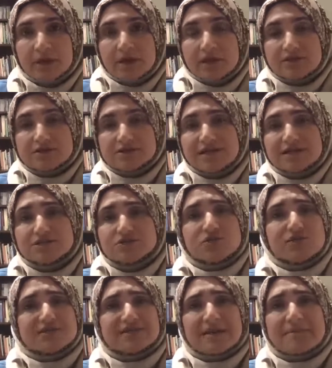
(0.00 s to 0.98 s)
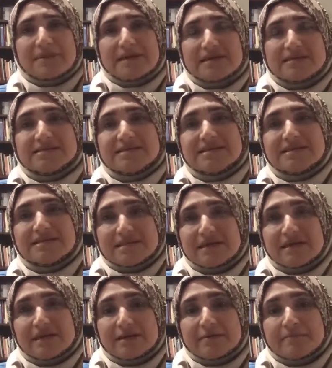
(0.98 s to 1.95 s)
There's also this amazing
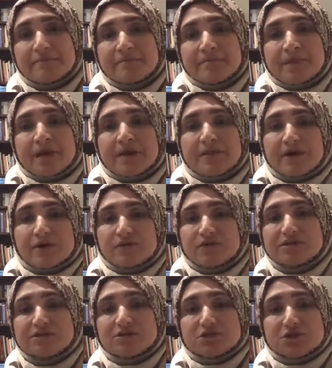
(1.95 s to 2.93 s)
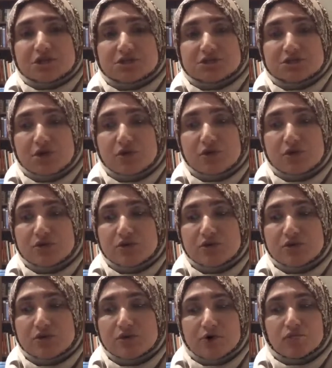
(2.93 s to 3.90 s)
thing that research has shown
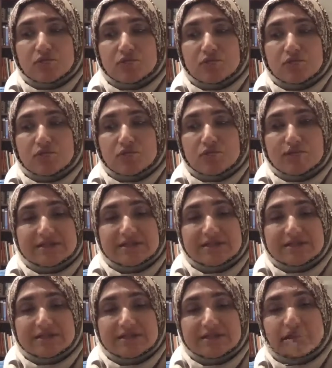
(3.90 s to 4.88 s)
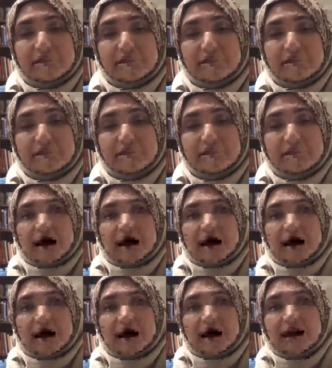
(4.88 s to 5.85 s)
about resilient people, and
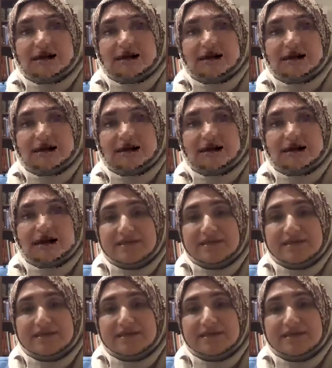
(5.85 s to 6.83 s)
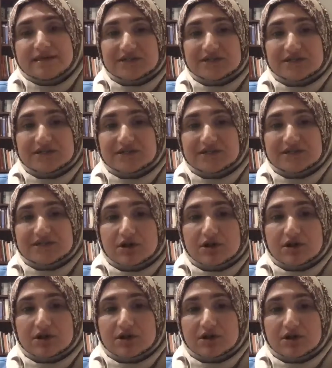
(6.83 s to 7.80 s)
that they practice what's called
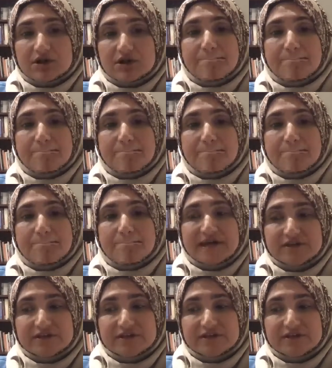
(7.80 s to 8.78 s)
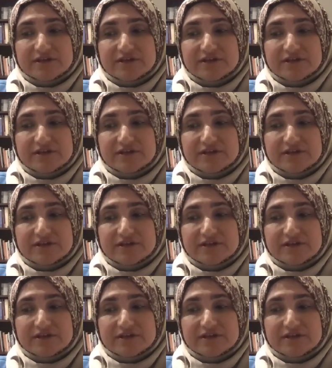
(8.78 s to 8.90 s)
benefit